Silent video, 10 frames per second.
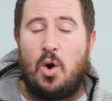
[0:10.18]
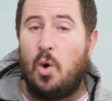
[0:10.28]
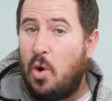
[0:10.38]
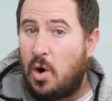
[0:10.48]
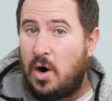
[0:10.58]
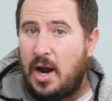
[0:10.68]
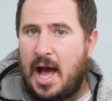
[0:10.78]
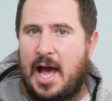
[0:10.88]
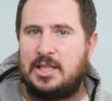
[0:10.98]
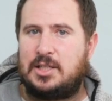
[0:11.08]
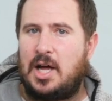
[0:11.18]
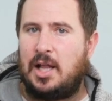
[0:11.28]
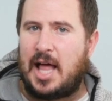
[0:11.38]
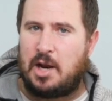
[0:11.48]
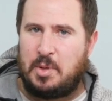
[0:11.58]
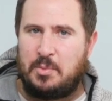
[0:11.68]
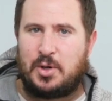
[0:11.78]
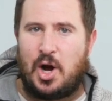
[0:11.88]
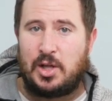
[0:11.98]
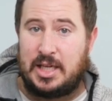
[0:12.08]
or as a lot of people
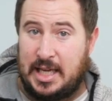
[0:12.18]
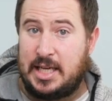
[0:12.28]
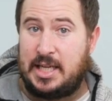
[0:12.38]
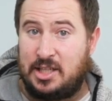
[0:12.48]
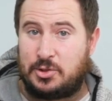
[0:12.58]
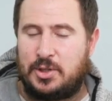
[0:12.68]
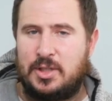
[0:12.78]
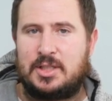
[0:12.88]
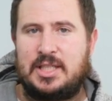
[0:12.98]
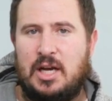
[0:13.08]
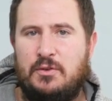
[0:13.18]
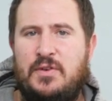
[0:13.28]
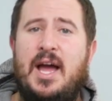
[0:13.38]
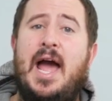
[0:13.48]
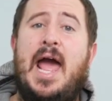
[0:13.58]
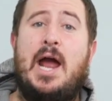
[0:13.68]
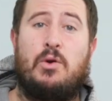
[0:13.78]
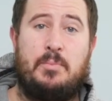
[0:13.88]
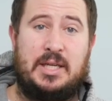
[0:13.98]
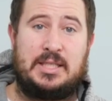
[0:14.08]
call it in Israel itself,
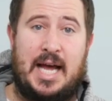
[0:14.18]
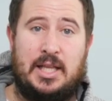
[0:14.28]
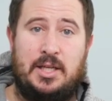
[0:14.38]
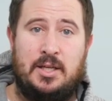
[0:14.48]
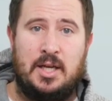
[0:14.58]
Arabic salad.